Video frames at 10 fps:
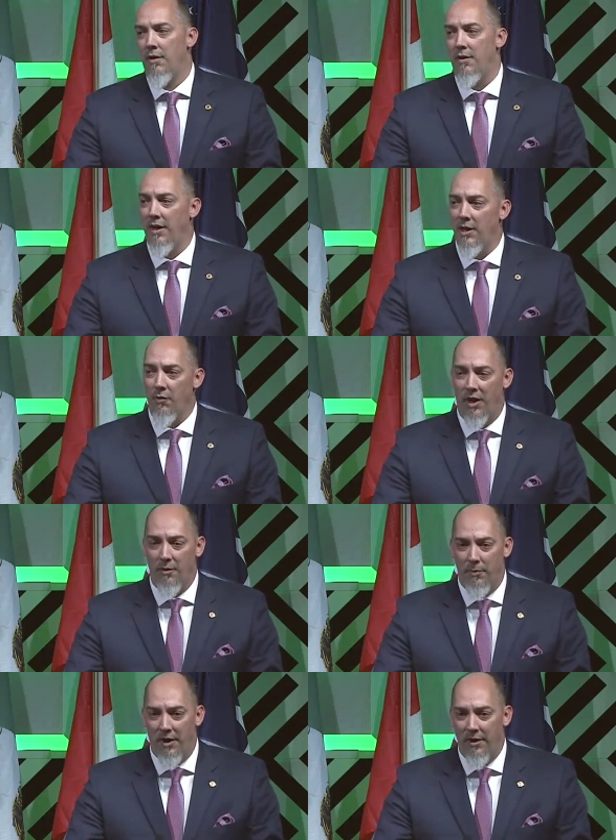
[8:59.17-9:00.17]
Thank you, Ida
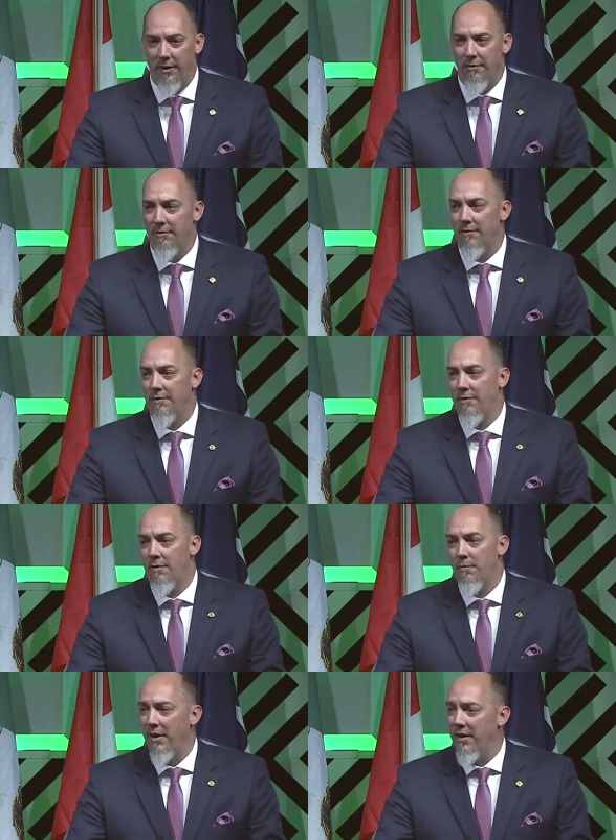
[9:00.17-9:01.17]
Parrott,
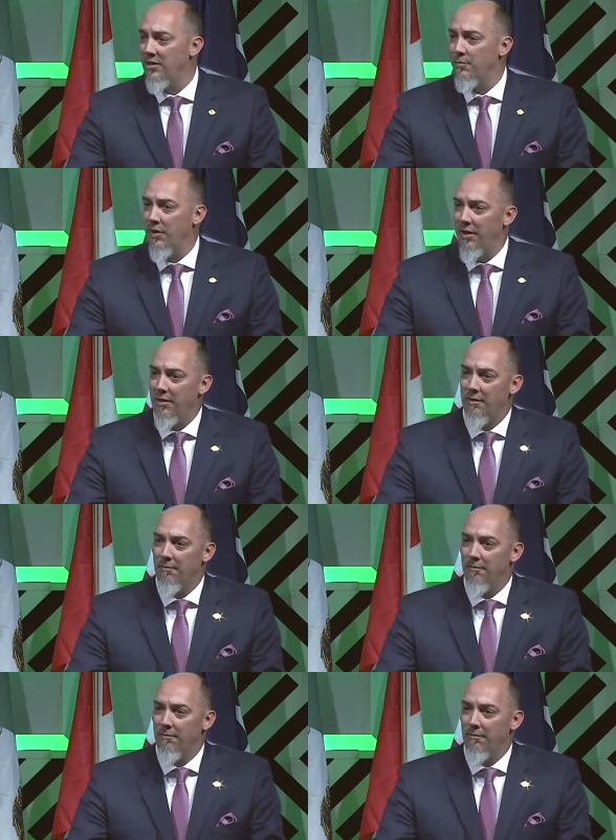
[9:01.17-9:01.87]
Beth Smith,